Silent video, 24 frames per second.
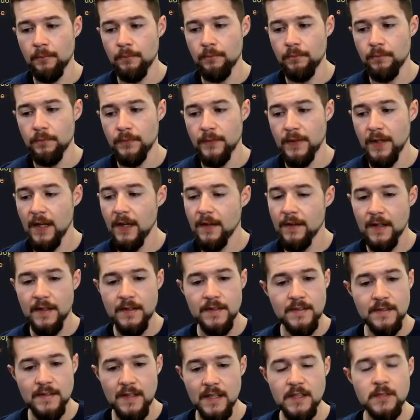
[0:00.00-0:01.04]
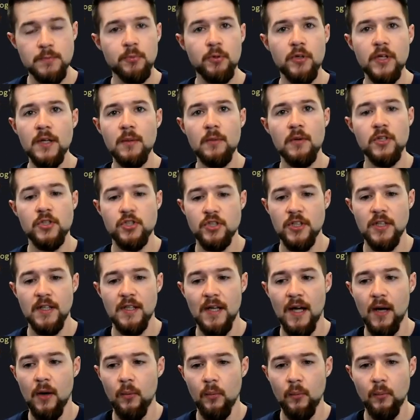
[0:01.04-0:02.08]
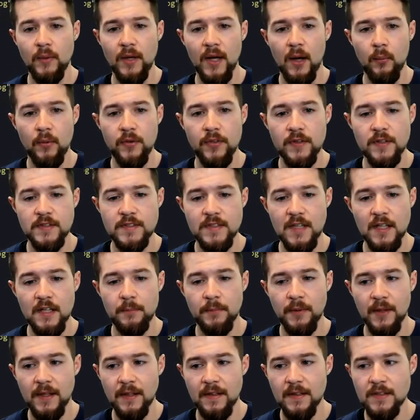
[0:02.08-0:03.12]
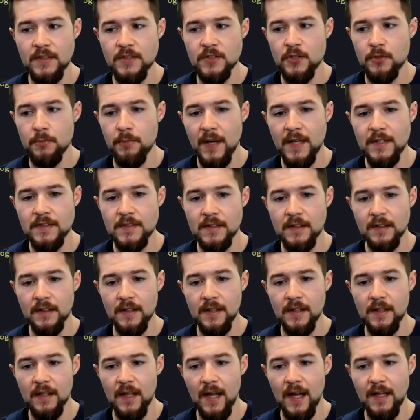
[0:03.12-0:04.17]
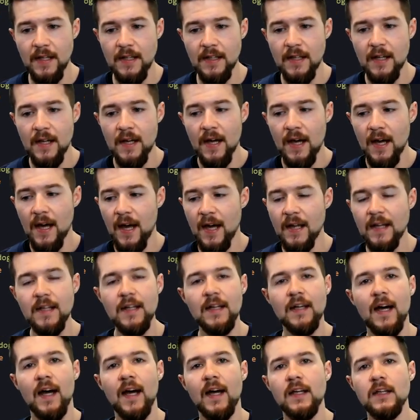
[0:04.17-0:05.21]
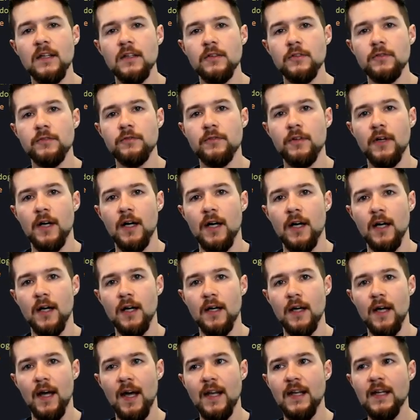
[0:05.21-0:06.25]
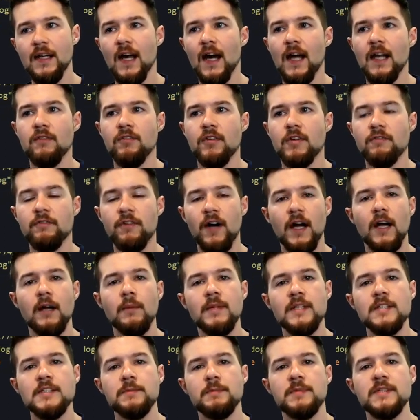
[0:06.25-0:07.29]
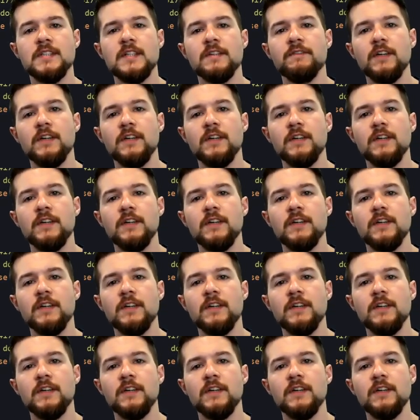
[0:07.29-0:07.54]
yeah, that's pretty much it. Now with a setup like this, you basically any kind of environment specific